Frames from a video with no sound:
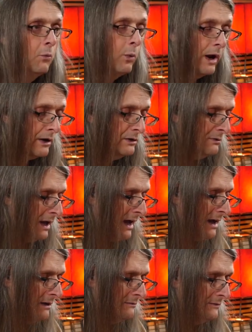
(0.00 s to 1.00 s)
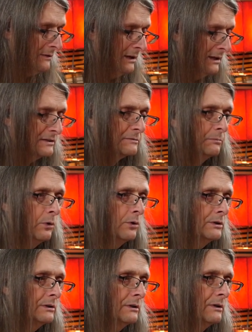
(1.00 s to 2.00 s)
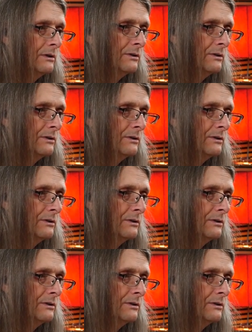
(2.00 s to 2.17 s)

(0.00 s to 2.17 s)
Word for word: where you have an explorer.